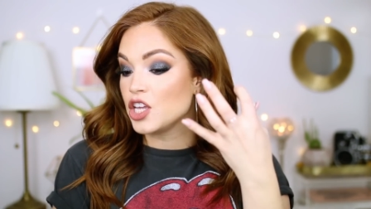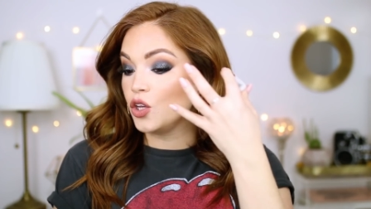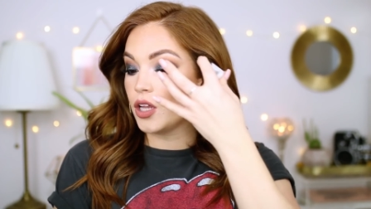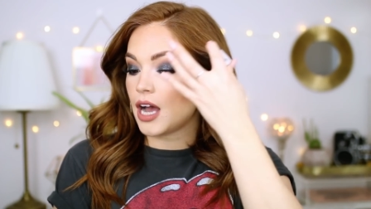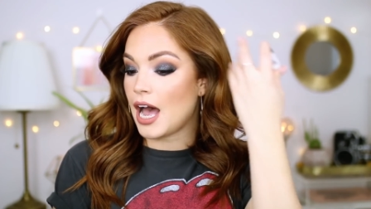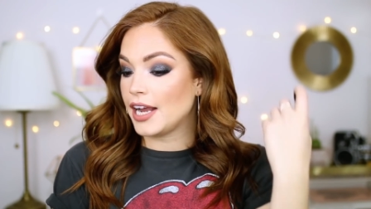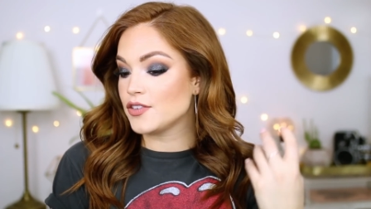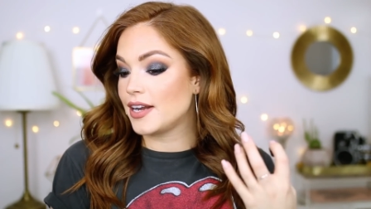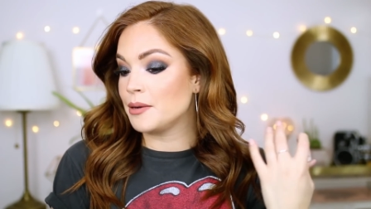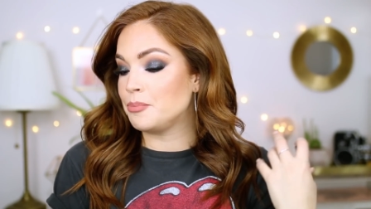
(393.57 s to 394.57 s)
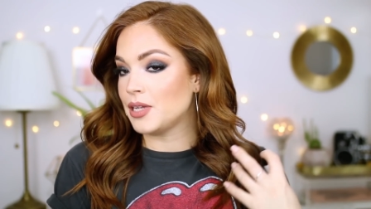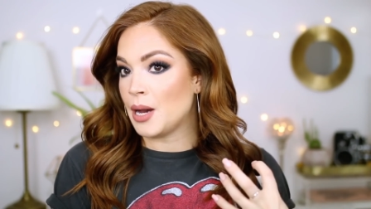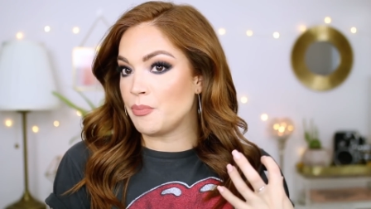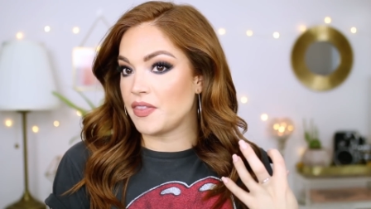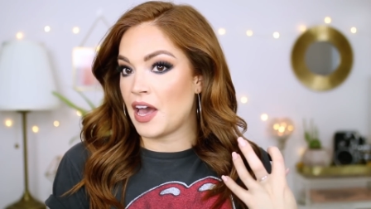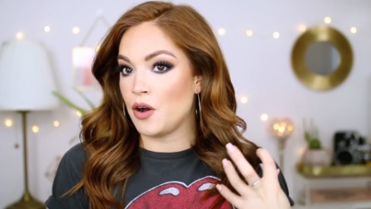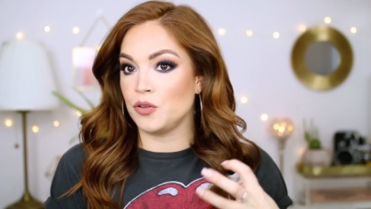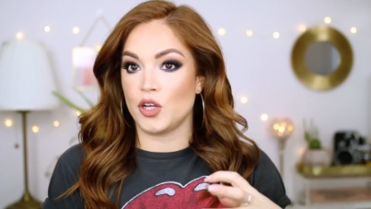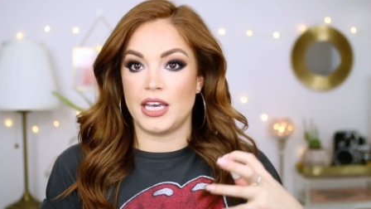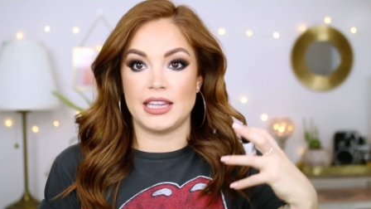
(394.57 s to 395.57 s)
You look hydrated and plump
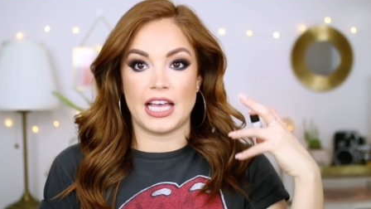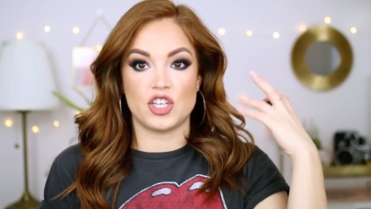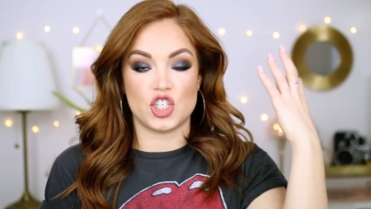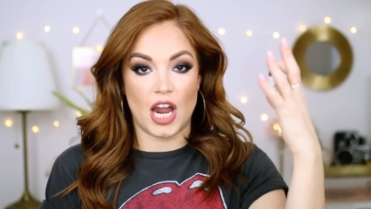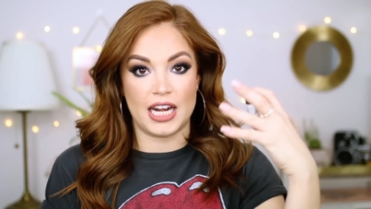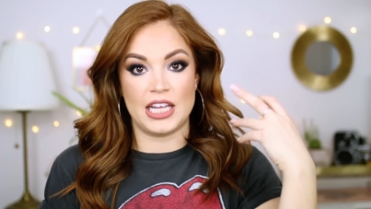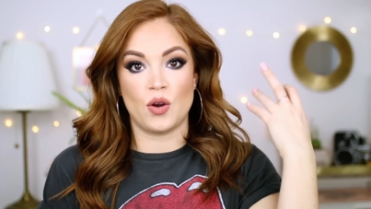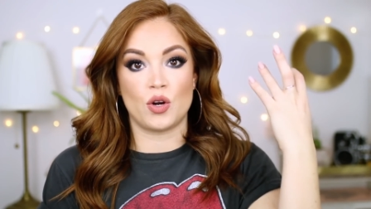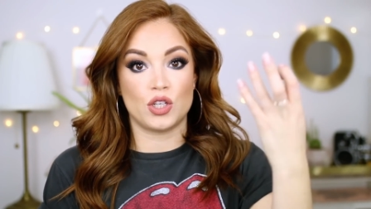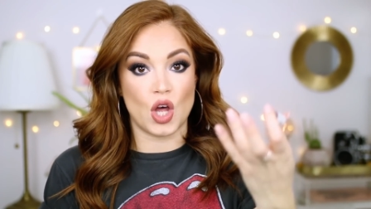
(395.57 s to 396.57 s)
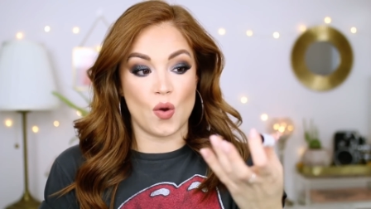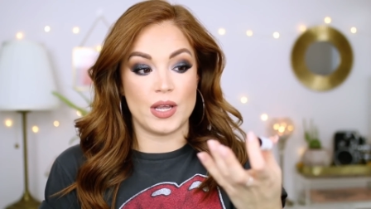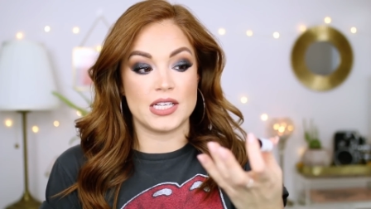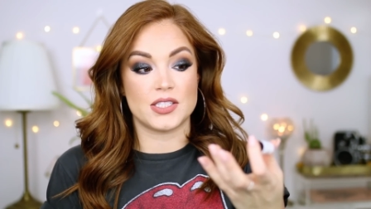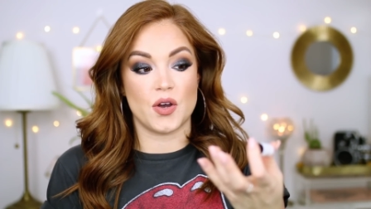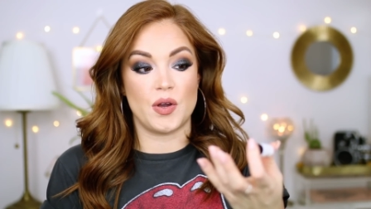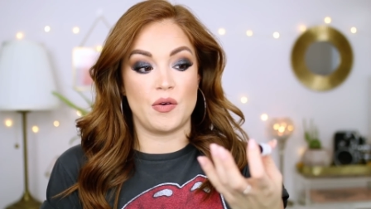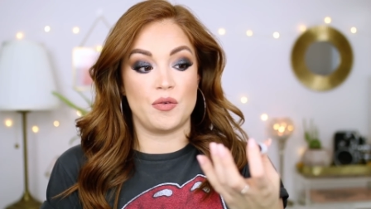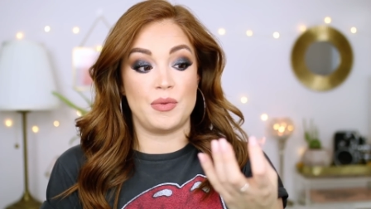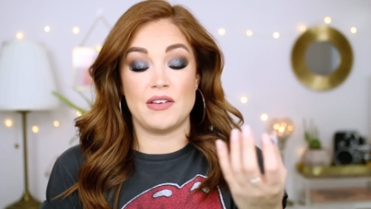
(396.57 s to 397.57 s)
without looking like shiny or glowy, so
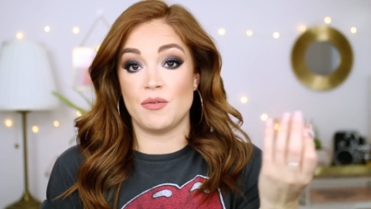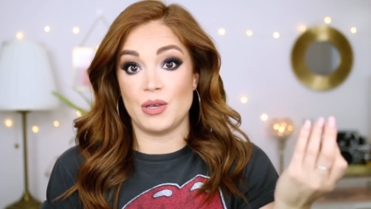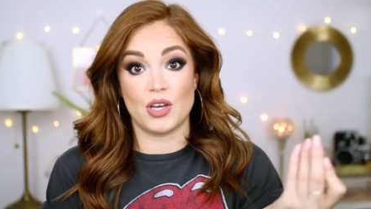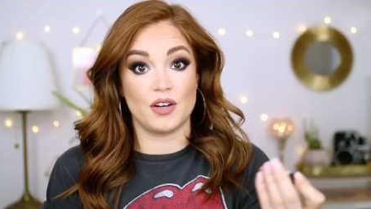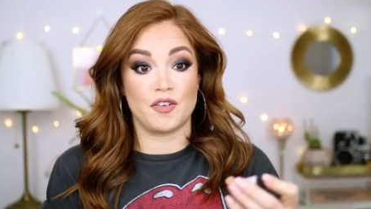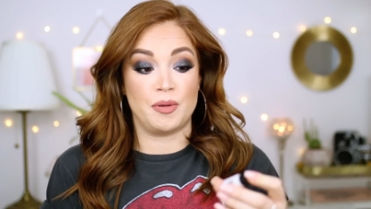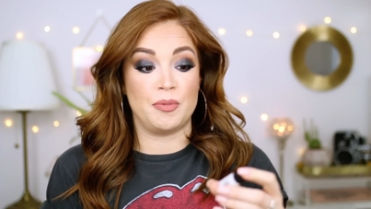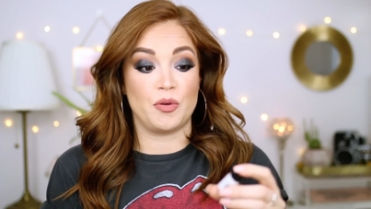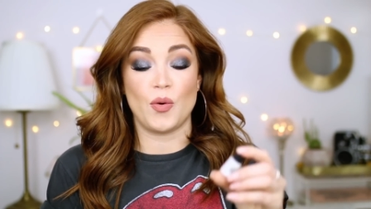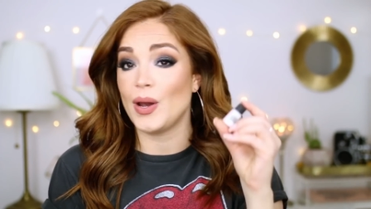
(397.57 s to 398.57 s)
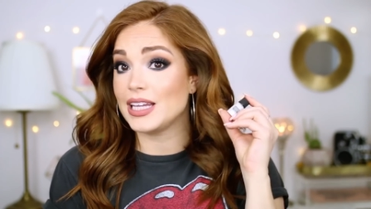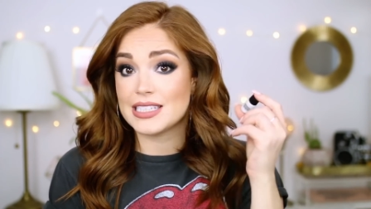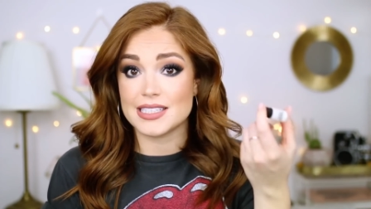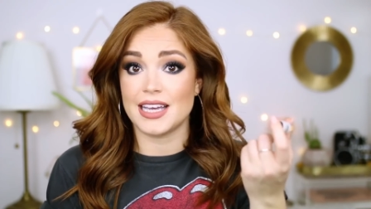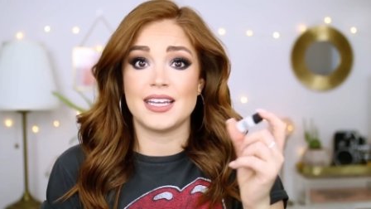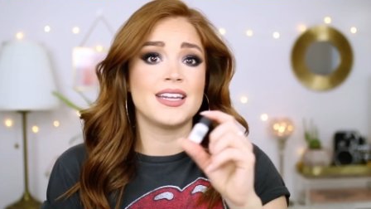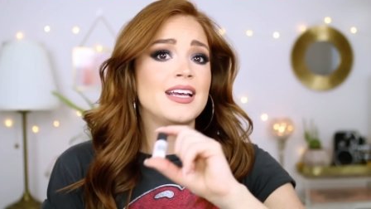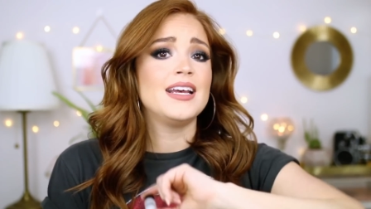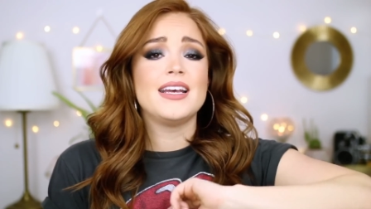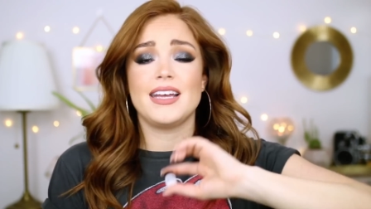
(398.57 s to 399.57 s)
it would even be good for people with oily skin
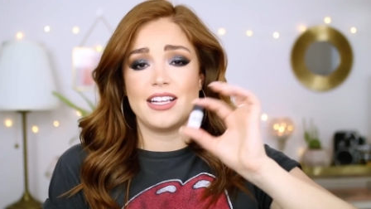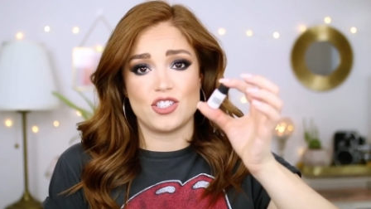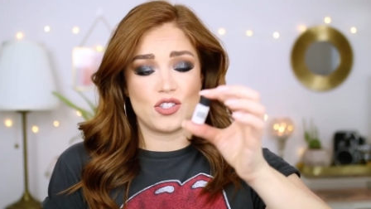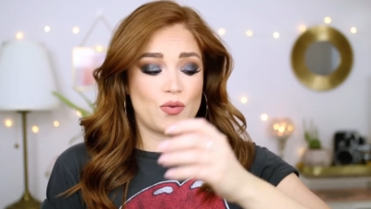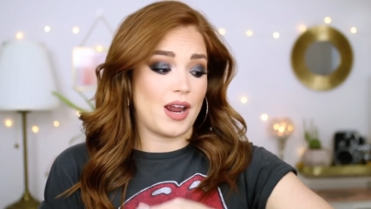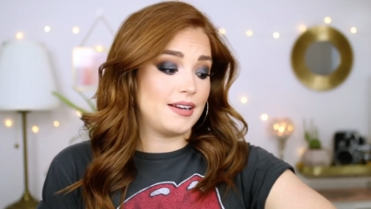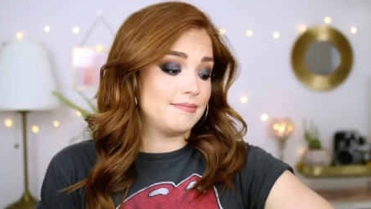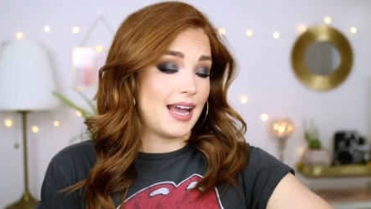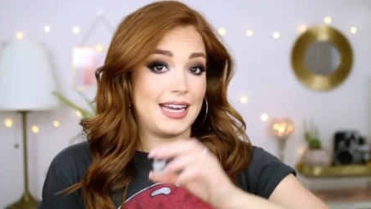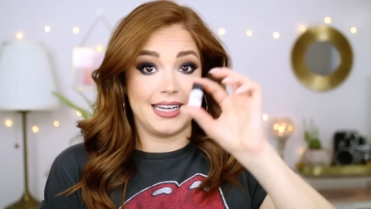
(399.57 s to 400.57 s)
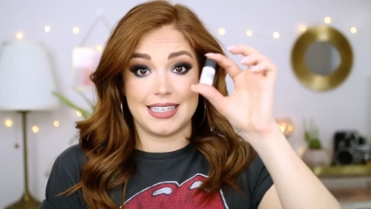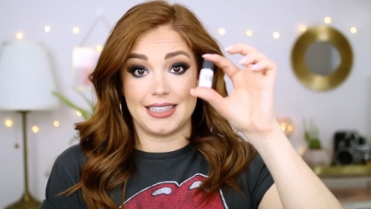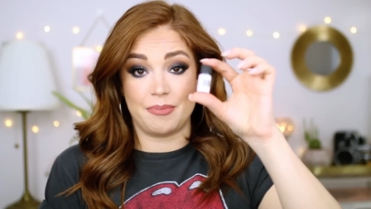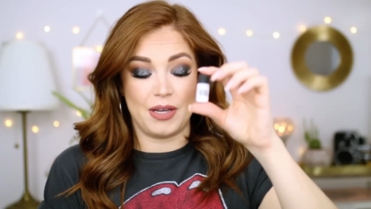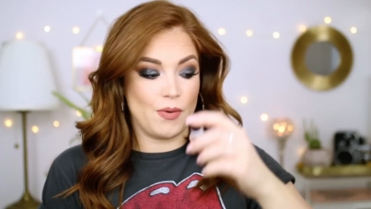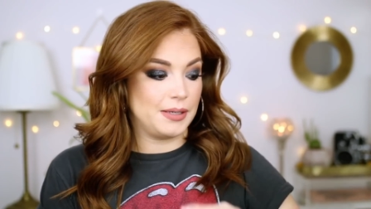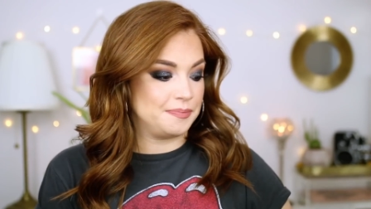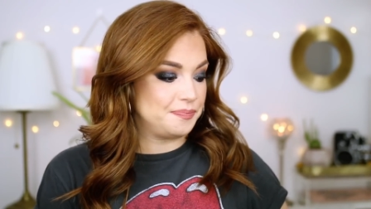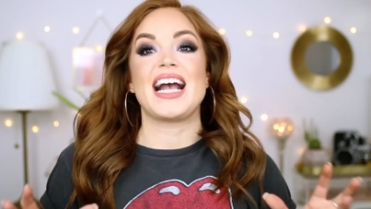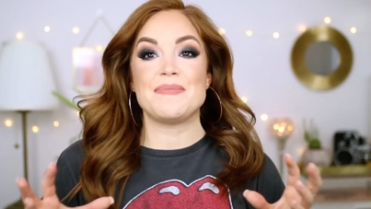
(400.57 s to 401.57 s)
it's just great. I need to get the big
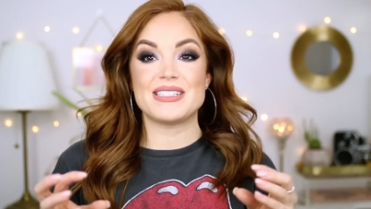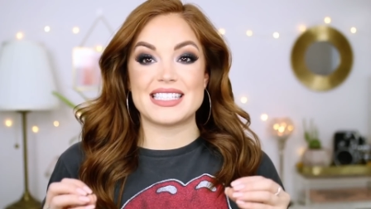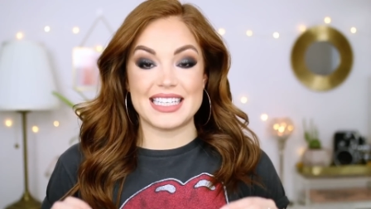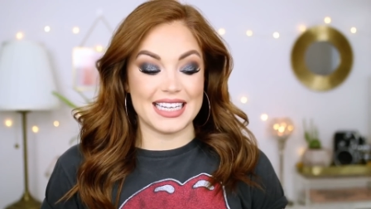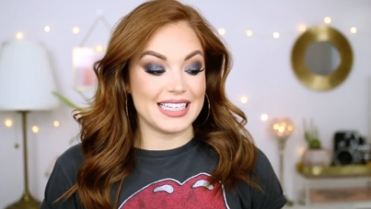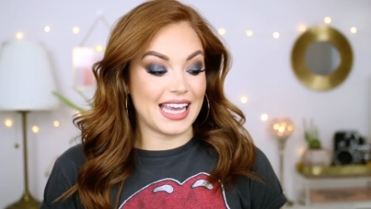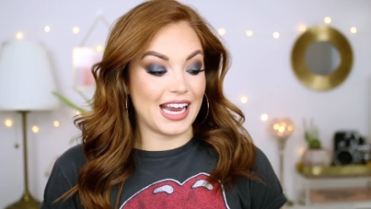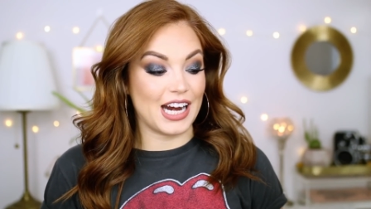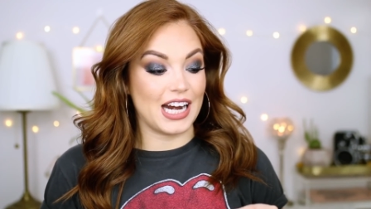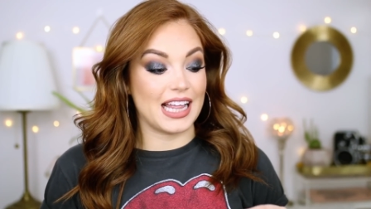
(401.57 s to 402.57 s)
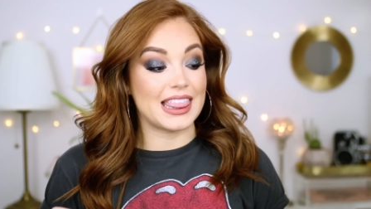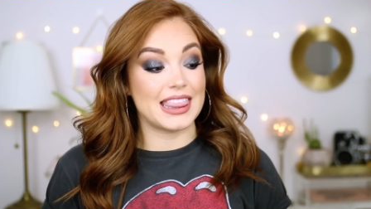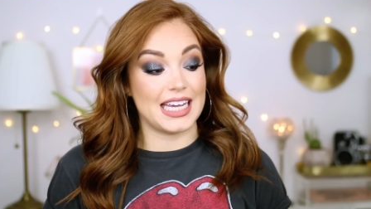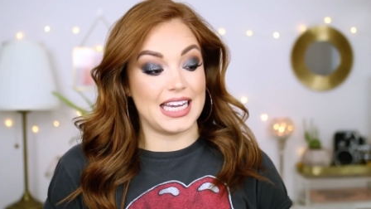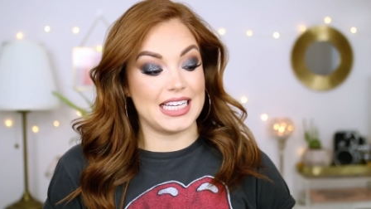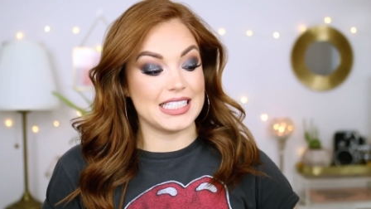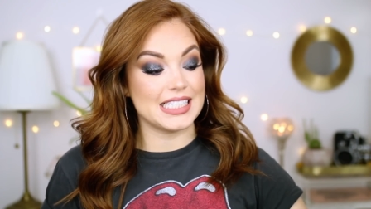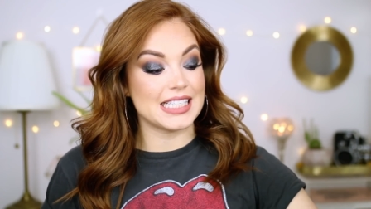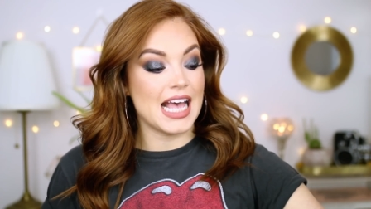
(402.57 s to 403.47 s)
one. Couple skincare things.